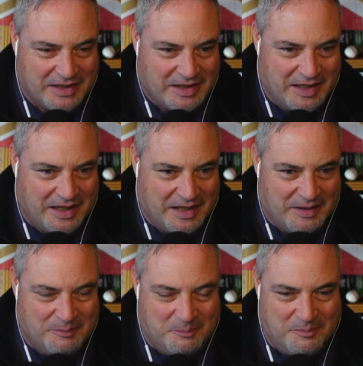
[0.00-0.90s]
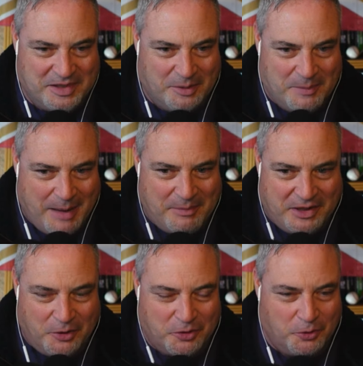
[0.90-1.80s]
Matt
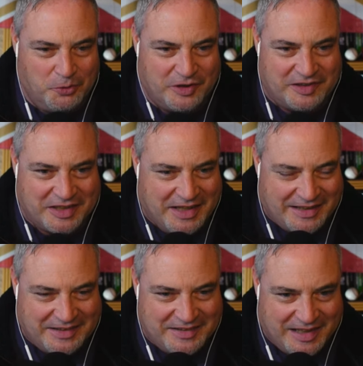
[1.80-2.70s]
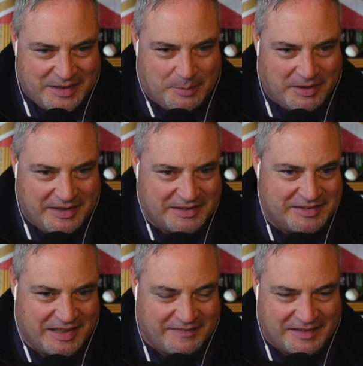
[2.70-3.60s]
Maiocco, who's as connected to anybody, is
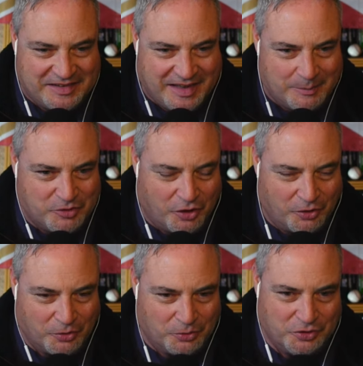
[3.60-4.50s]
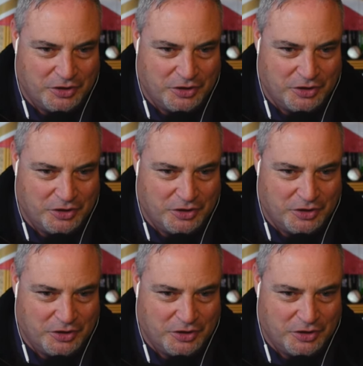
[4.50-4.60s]
saying that Sam Darnold